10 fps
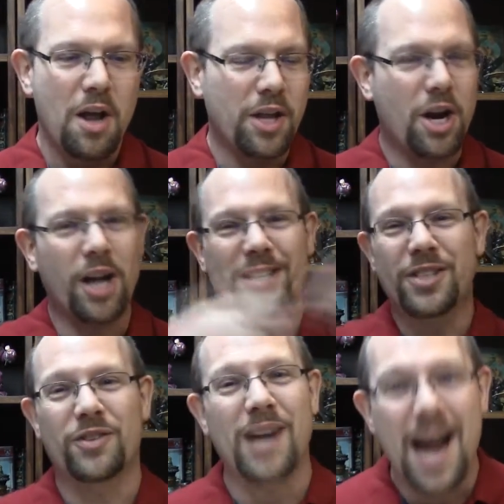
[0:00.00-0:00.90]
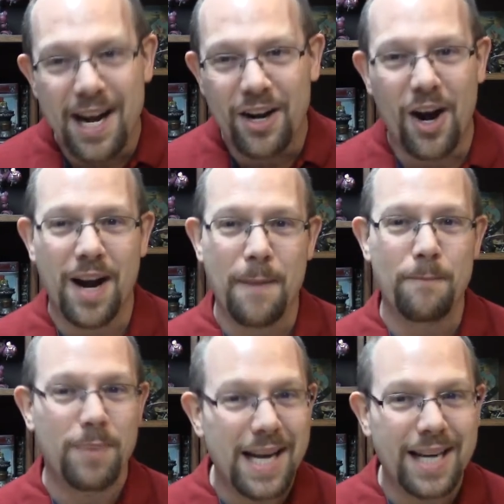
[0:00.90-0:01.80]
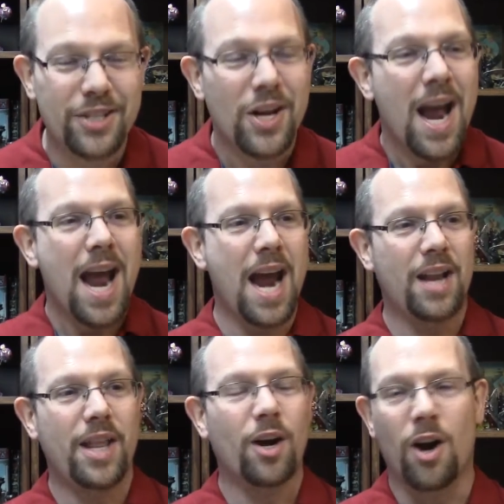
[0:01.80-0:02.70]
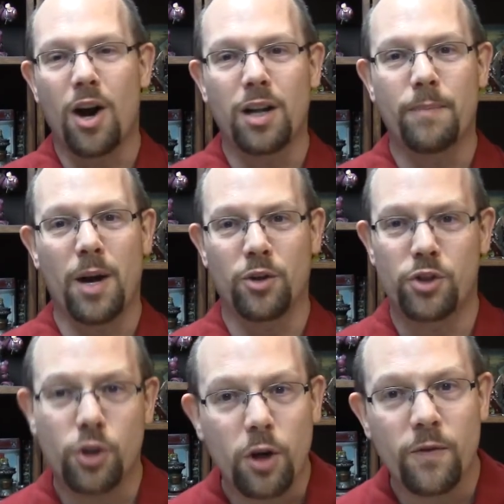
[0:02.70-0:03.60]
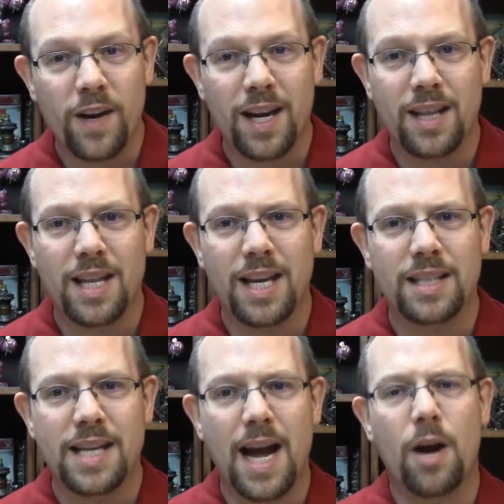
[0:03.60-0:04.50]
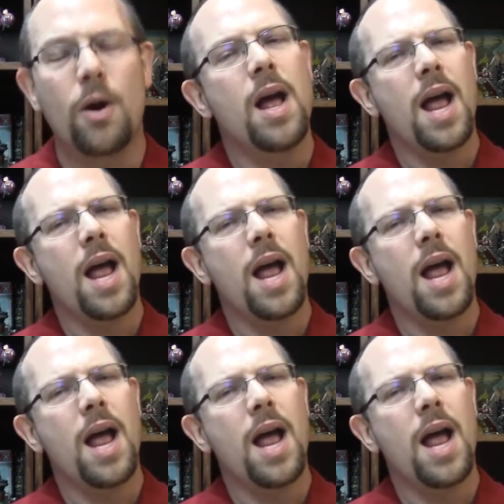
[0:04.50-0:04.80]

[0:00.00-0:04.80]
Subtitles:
they got stranded on a beach and they're all about surfing and things now.